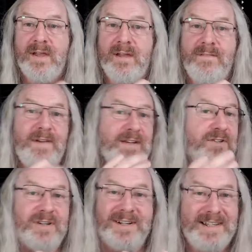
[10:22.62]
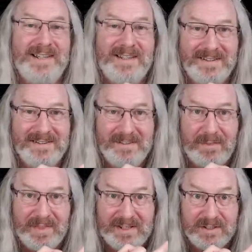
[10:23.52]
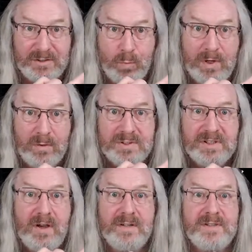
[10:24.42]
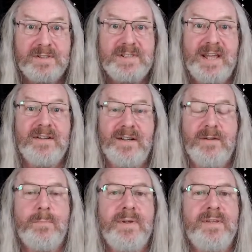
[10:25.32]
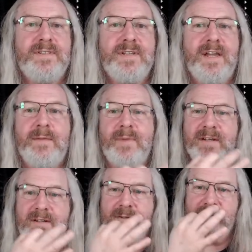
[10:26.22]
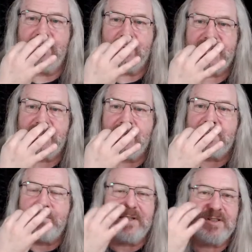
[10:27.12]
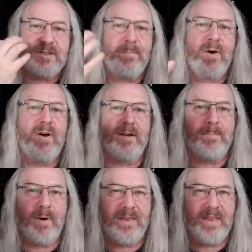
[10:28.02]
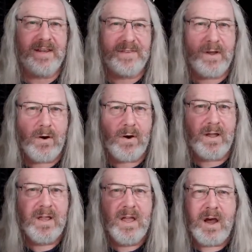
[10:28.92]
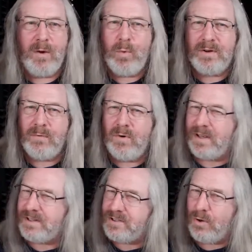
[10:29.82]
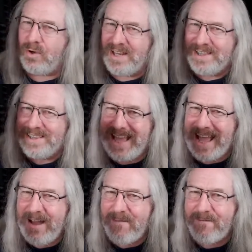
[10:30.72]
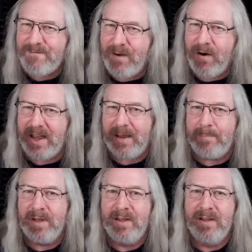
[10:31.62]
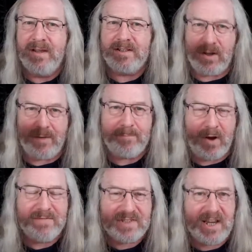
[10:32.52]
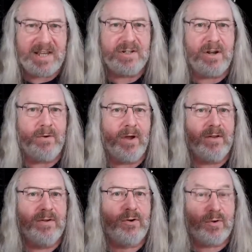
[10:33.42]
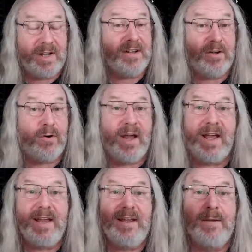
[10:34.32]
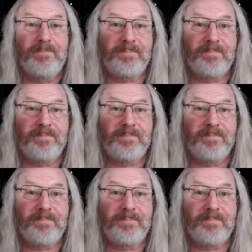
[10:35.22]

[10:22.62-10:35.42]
eventually things will start to sound a little bit the same, and you'll start to be inspired by that and think, oh, I want to write a song in that vibe. So like I've said, you know, Green and Grey,